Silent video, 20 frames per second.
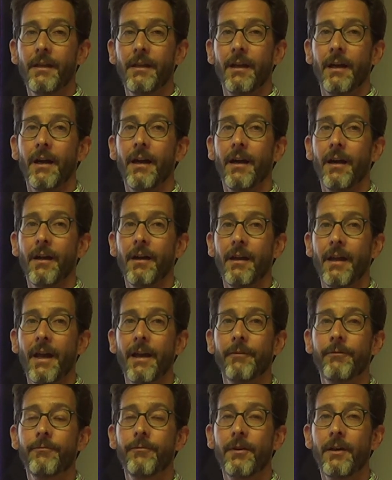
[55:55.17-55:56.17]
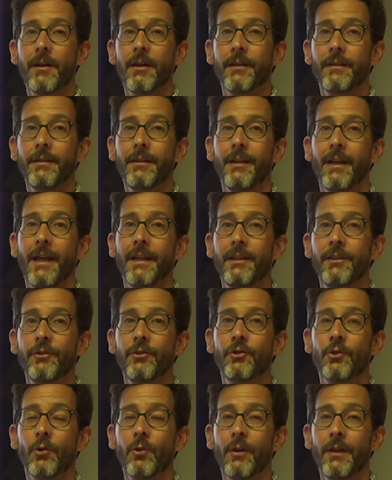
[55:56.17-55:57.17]
have fun and
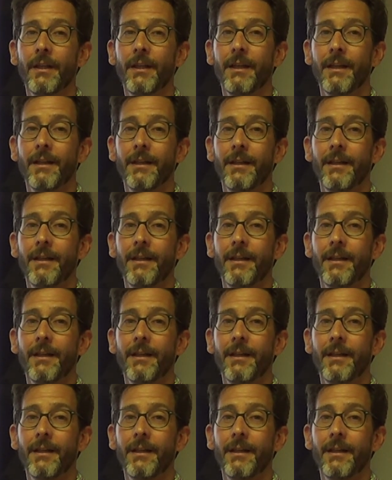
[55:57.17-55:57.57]
enjoy